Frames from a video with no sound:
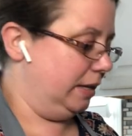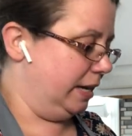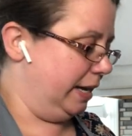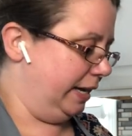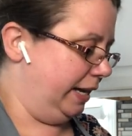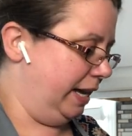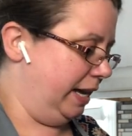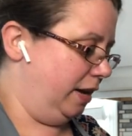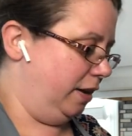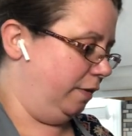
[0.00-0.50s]
I
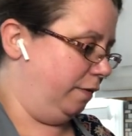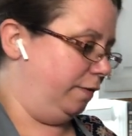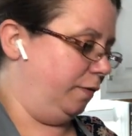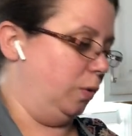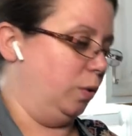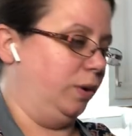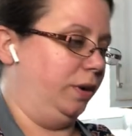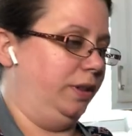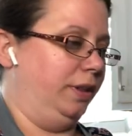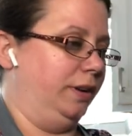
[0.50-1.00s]
can't
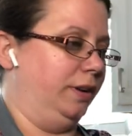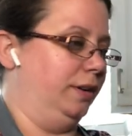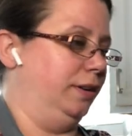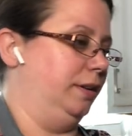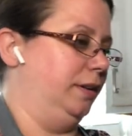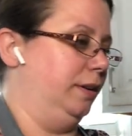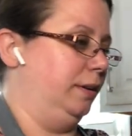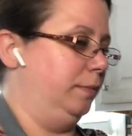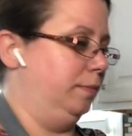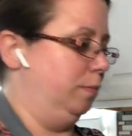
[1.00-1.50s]
afford
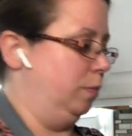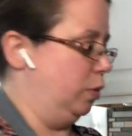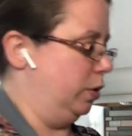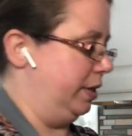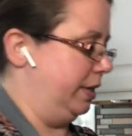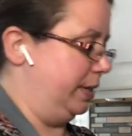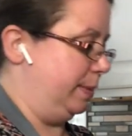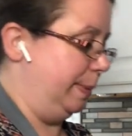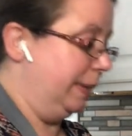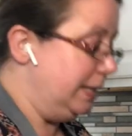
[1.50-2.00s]
their
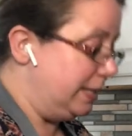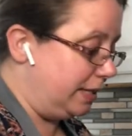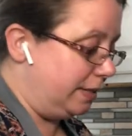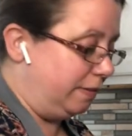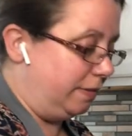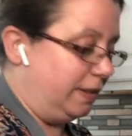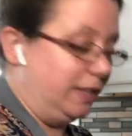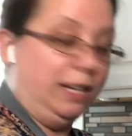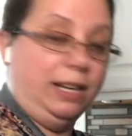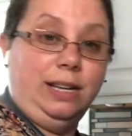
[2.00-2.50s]
more
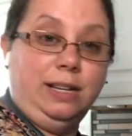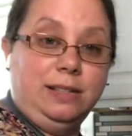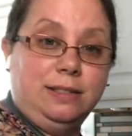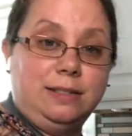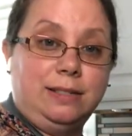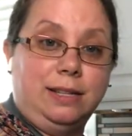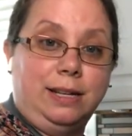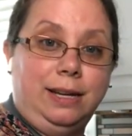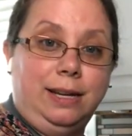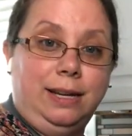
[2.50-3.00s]
expensive
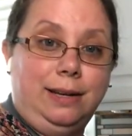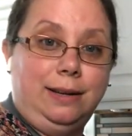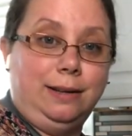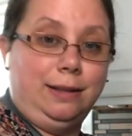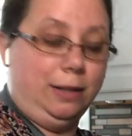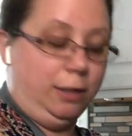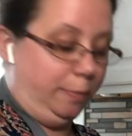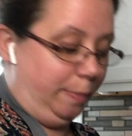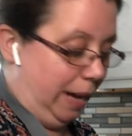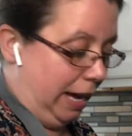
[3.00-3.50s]
things like
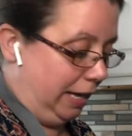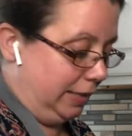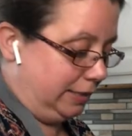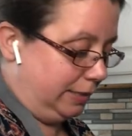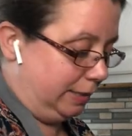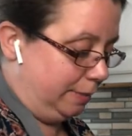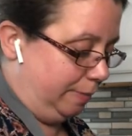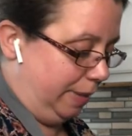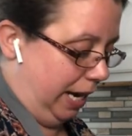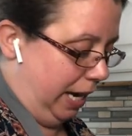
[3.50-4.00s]
their
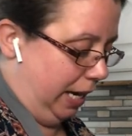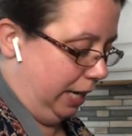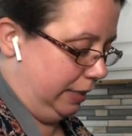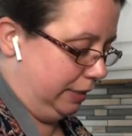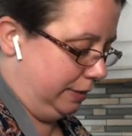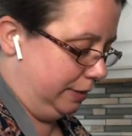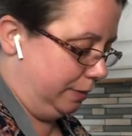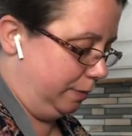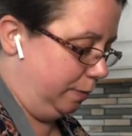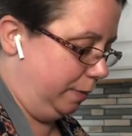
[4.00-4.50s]
pots and
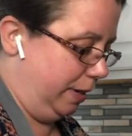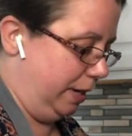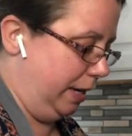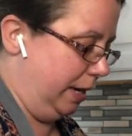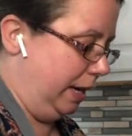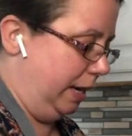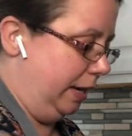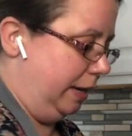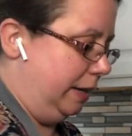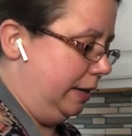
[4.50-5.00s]
pans or
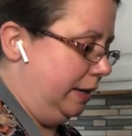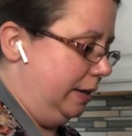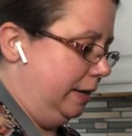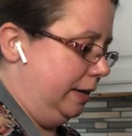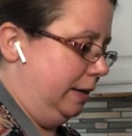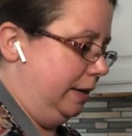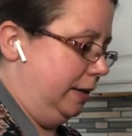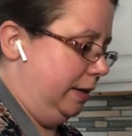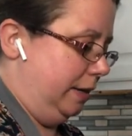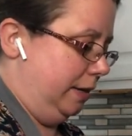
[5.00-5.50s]
whatnot,
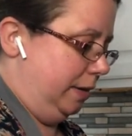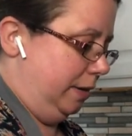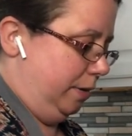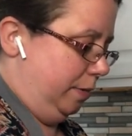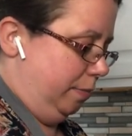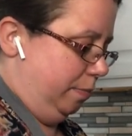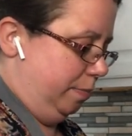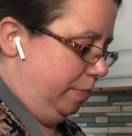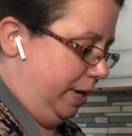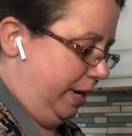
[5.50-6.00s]

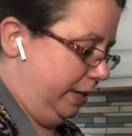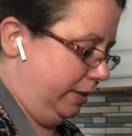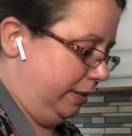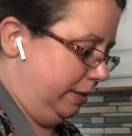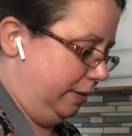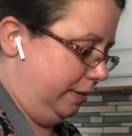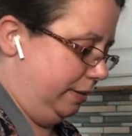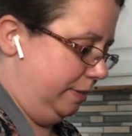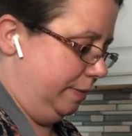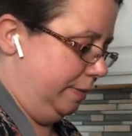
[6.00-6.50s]

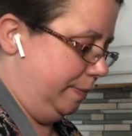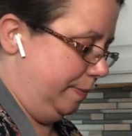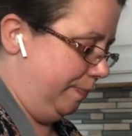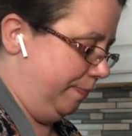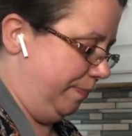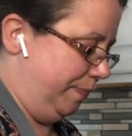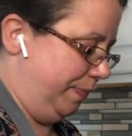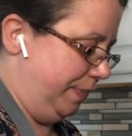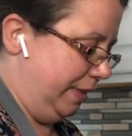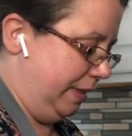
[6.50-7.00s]
but
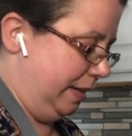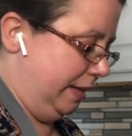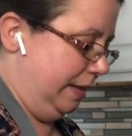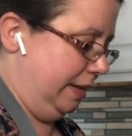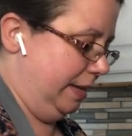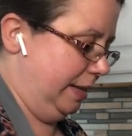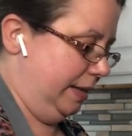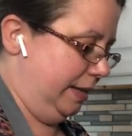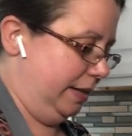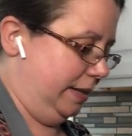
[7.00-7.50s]

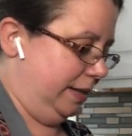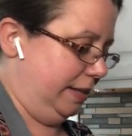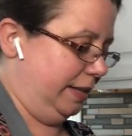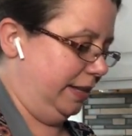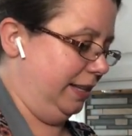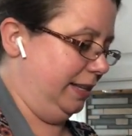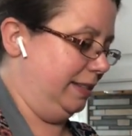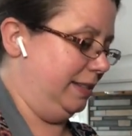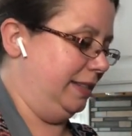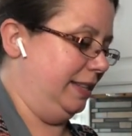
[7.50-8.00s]

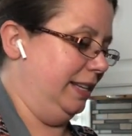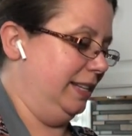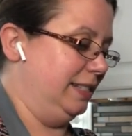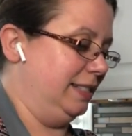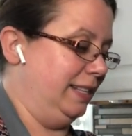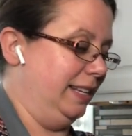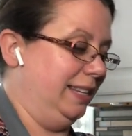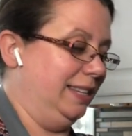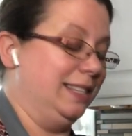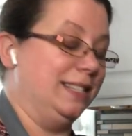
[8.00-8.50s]

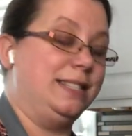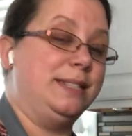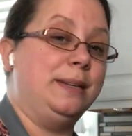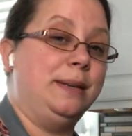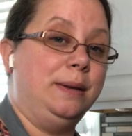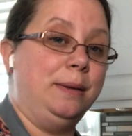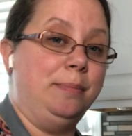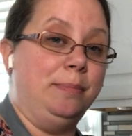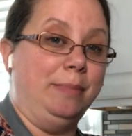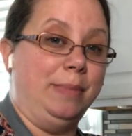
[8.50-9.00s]
things like this
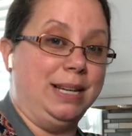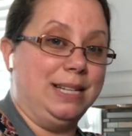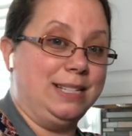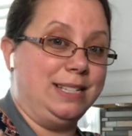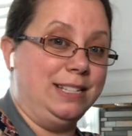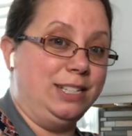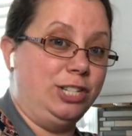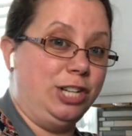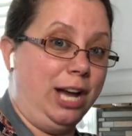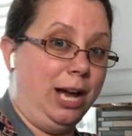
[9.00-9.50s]
mix
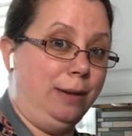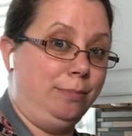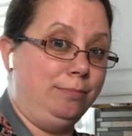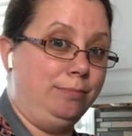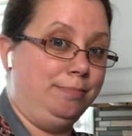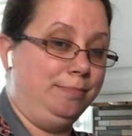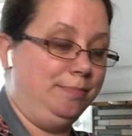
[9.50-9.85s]
and chop